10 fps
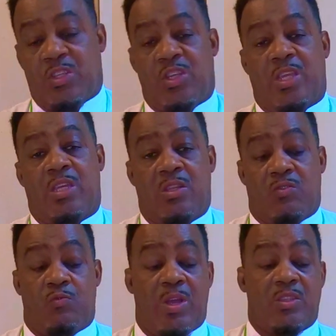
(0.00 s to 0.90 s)
chicken
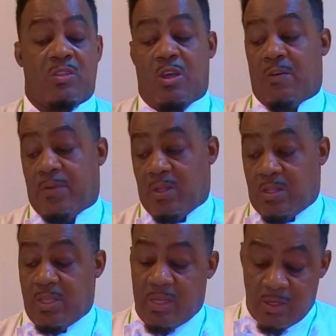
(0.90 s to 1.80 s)
is rinsed off and
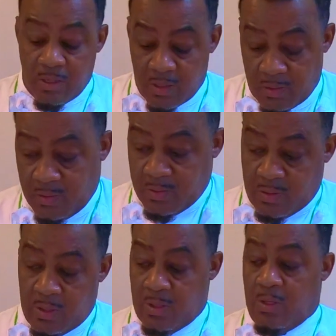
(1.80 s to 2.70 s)
clean.
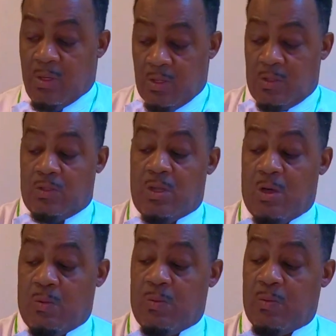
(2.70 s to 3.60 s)

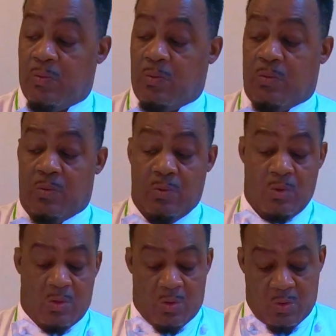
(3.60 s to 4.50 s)
So
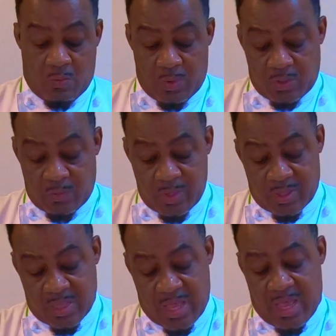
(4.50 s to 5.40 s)
when doing
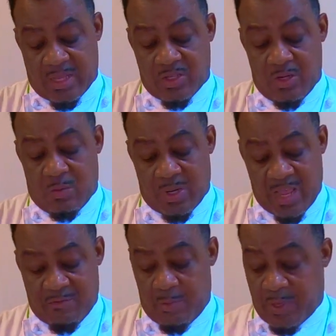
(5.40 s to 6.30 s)
thighs, you don't want
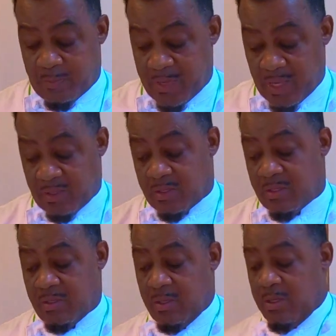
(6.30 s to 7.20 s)
to have a big piece.
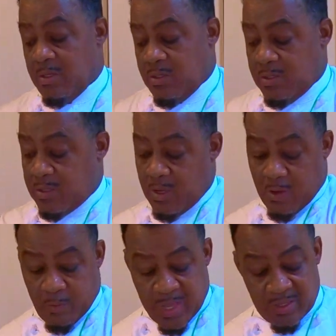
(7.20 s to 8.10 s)
So
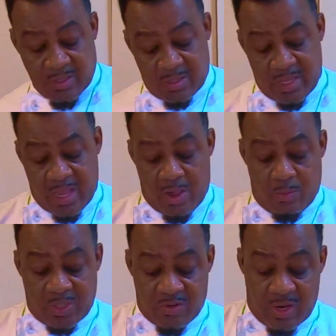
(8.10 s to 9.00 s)
basically I
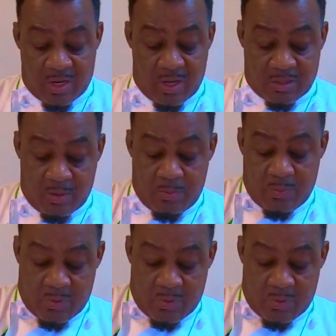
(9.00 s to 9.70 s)
always try to cut them